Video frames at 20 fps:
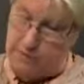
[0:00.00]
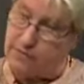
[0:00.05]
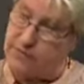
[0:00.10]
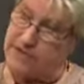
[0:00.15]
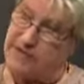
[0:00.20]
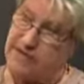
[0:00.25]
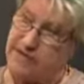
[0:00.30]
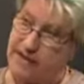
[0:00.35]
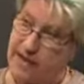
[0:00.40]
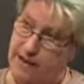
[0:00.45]
were
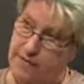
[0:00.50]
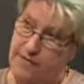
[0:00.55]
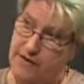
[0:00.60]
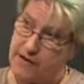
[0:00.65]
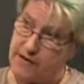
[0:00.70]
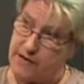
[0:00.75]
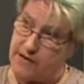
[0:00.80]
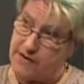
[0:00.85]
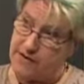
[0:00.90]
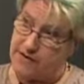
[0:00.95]

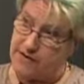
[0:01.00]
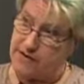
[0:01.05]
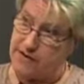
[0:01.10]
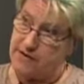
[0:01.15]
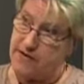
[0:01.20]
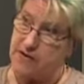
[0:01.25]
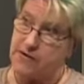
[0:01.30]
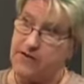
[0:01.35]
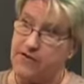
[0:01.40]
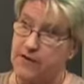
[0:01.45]
7
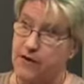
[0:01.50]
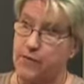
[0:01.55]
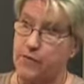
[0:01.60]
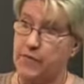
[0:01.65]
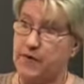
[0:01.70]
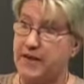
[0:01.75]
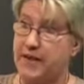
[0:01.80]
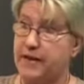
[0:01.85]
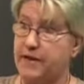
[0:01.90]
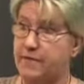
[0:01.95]
incidents that
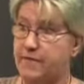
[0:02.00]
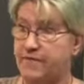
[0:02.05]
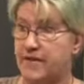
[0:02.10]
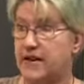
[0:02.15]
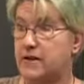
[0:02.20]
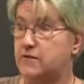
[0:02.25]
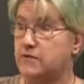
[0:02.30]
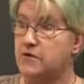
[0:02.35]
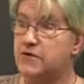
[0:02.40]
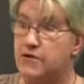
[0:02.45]
we have
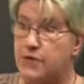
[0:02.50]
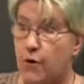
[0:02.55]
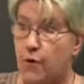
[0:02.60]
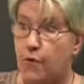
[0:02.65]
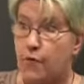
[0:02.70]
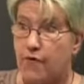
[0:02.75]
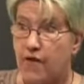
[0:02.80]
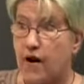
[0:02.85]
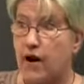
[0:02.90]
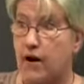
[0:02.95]
found so
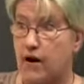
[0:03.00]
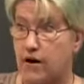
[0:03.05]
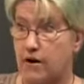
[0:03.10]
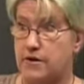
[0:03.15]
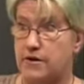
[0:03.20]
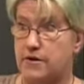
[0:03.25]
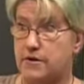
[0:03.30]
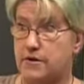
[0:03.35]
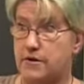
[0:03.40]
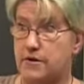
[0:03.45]

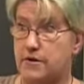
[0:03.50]
far,